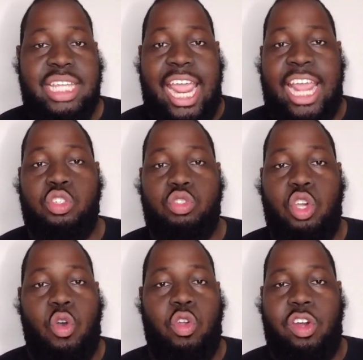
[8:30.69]
Andrews,
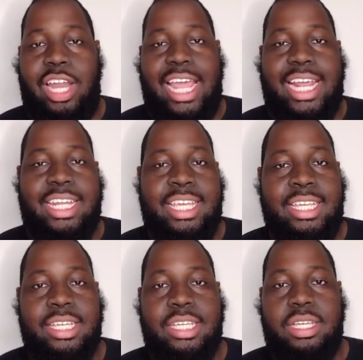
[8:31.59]
Kolar,
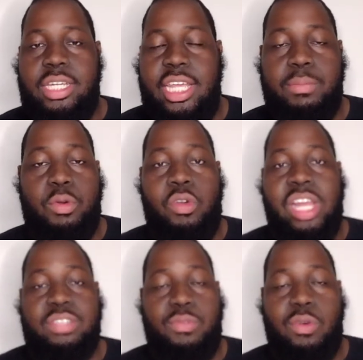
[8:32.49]
likely Nick Boyle.
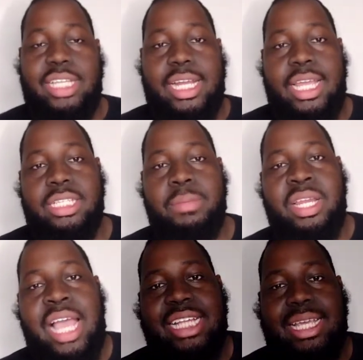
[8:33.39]
That's four tight ends. I
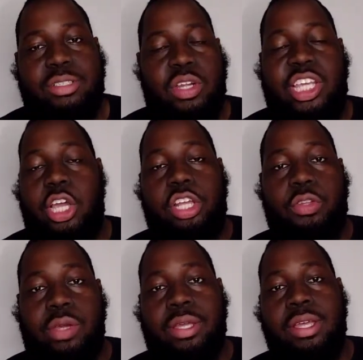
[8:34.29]
mean, a lot of teams only carry
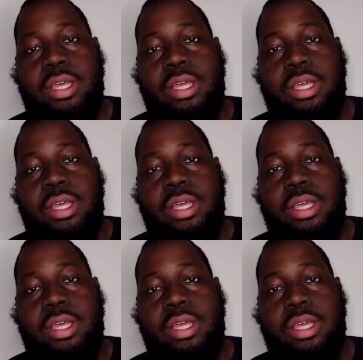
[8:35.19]
three,